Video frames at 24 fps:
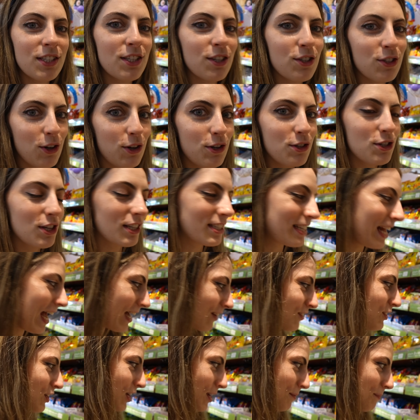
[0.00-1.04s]
to show you just how
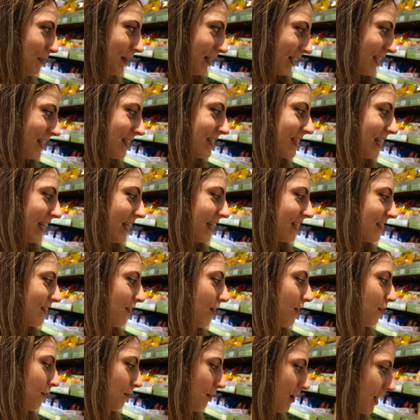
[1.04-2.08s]
cheap it is, it's
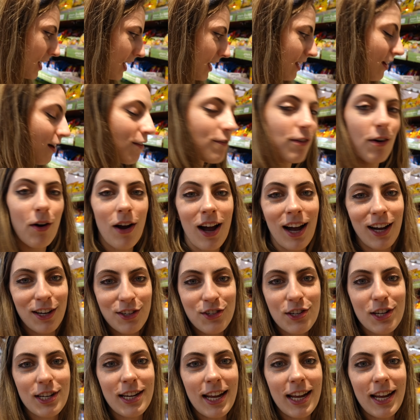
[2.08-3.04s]
3 for 100